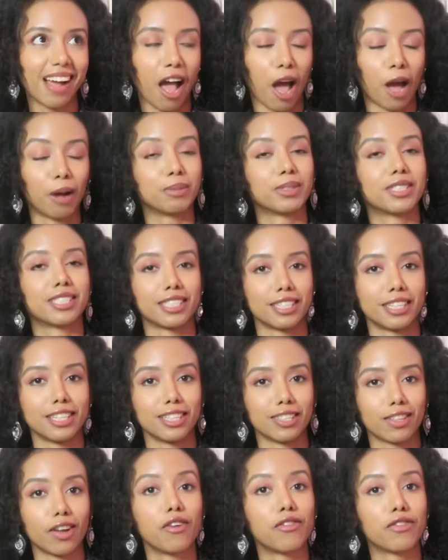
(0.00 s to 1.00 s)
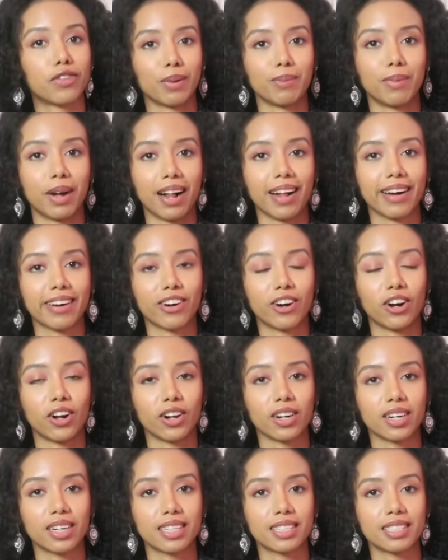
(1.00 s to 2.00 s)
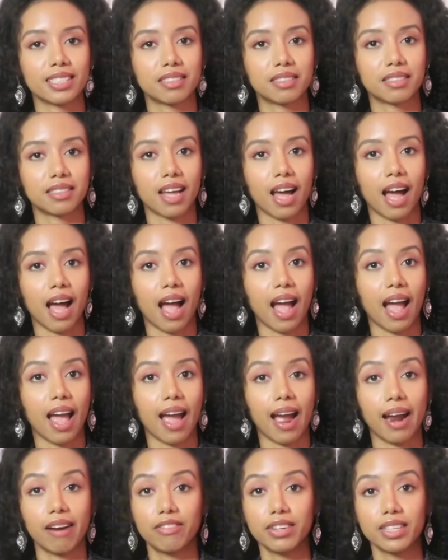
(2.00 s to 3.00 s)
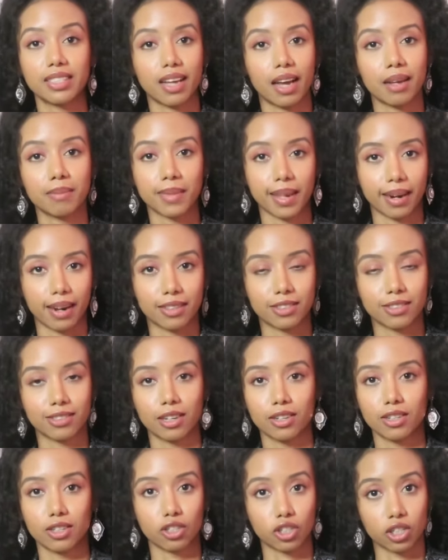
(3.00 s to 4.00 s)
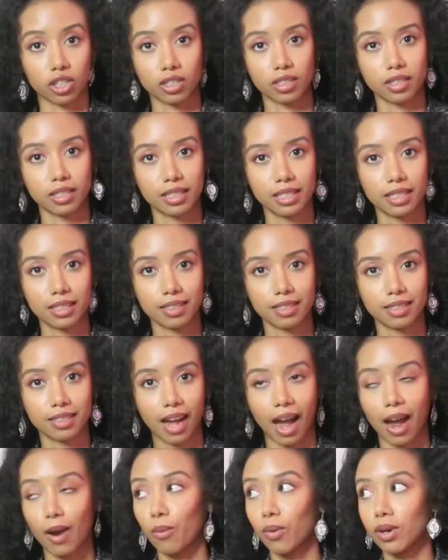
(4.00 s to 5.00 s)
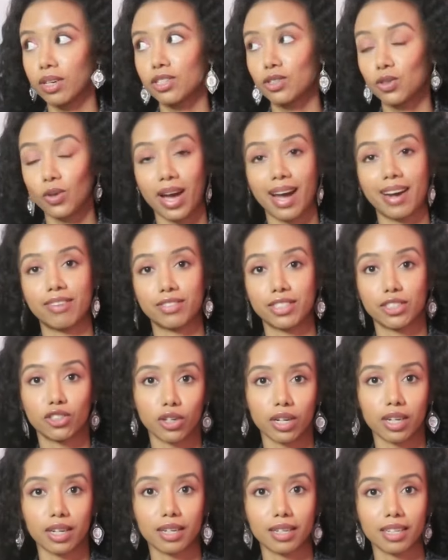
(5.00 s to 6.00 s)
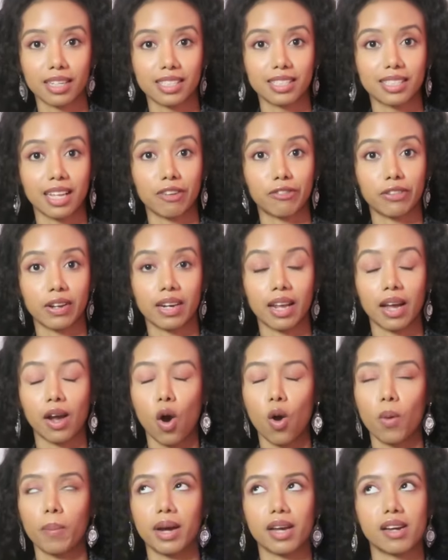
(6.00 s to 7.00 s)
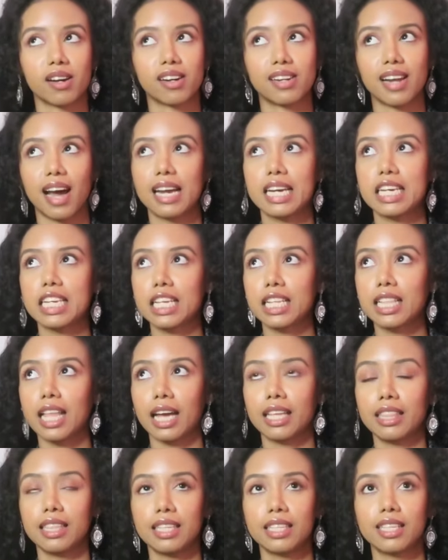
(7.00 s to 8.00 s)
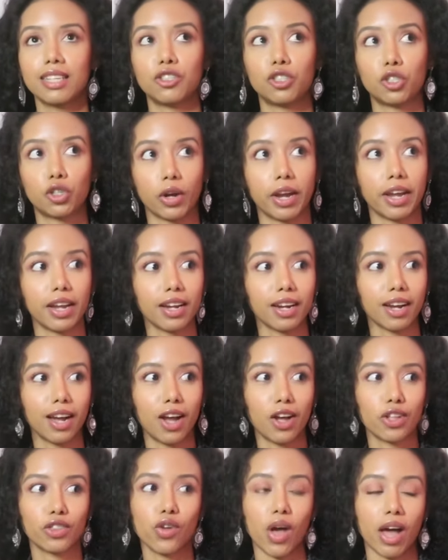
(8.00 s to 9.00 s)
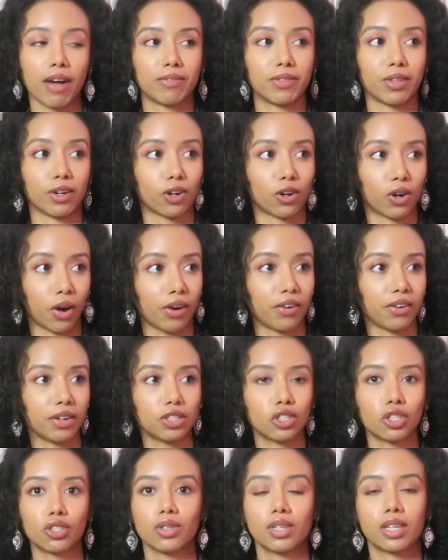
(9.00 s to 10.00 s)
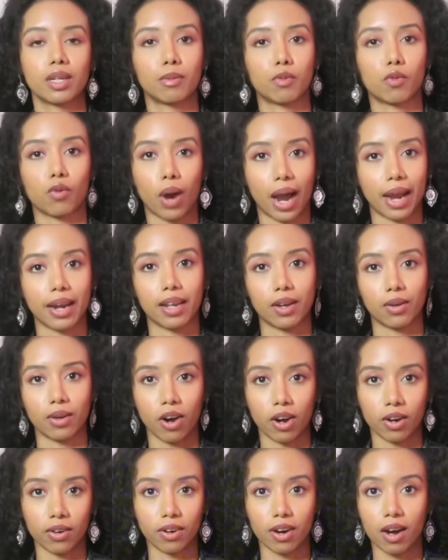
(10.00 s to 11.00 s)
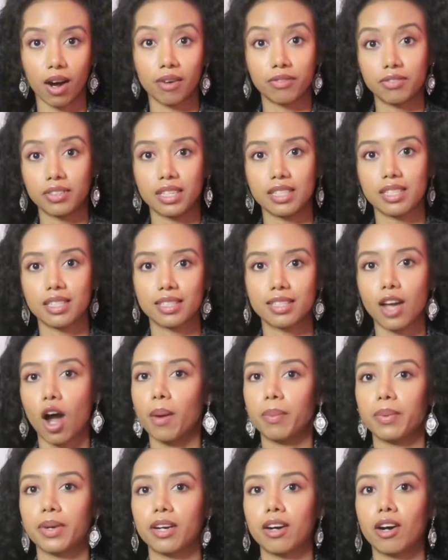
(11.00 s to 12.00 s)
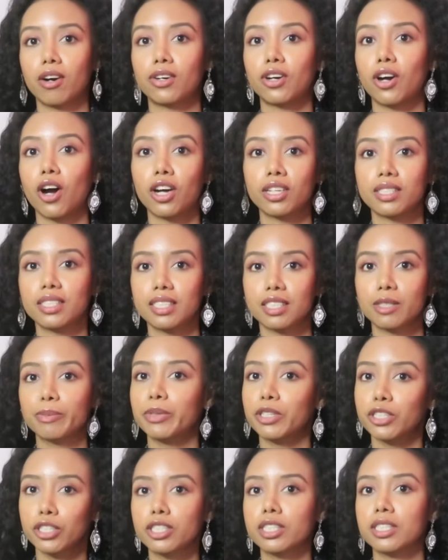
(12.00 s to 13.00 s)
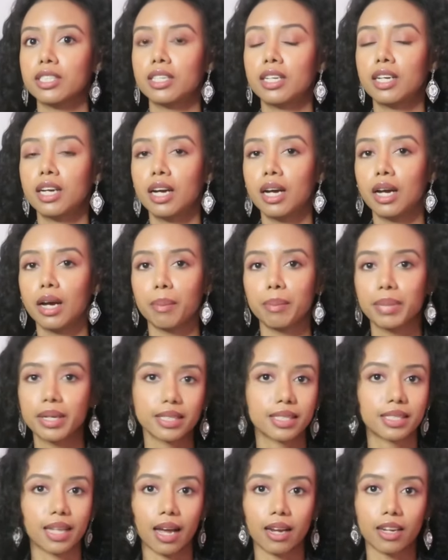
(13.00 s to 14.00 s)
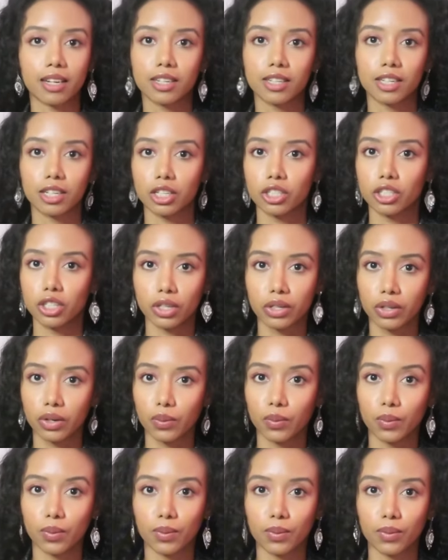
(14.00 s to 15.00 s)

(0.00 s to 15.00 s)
abstinent from alcohol because every time that I started journaling, I wanted to have a drink because I felt like oh my god I need I need a drink to have the courage to keep writing of this topic or on this person because I couldn't continue